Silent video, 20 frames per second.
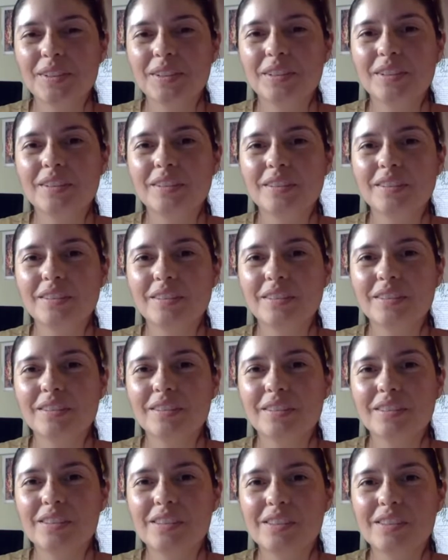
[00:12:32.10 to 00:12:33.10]

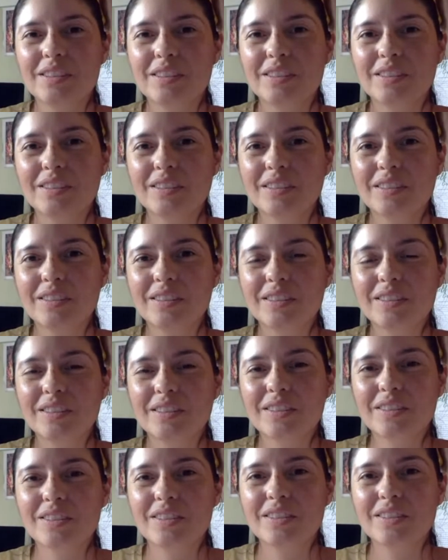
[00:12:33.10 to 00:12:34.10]

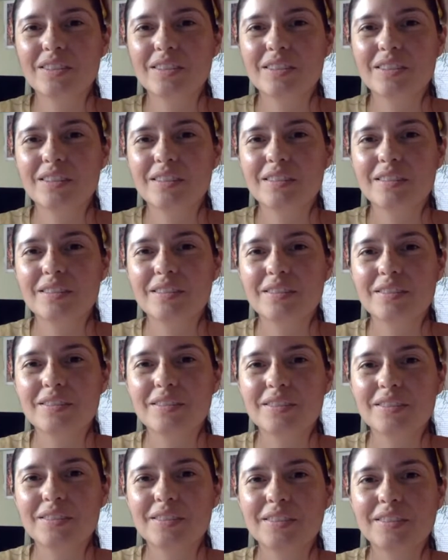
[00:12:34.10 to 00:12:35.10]

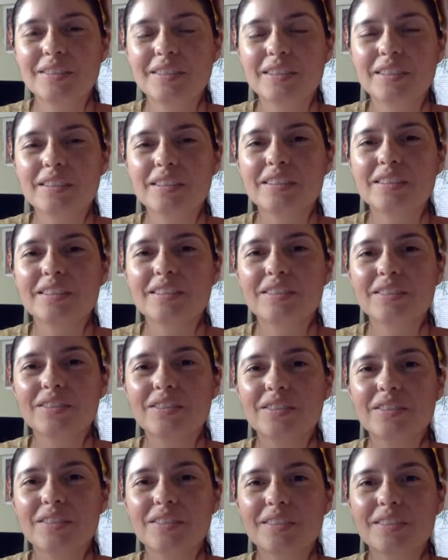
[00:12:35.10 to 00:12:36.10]

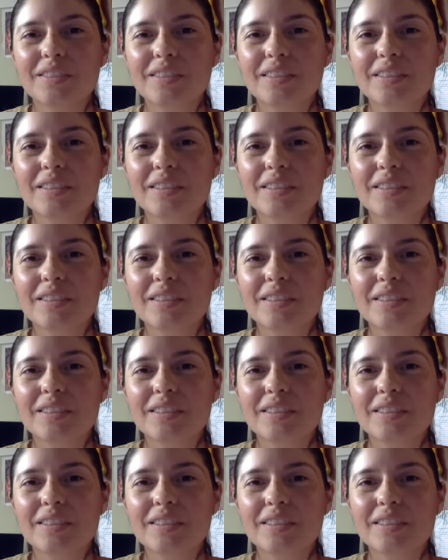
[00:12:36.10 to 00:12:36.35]
[no speech]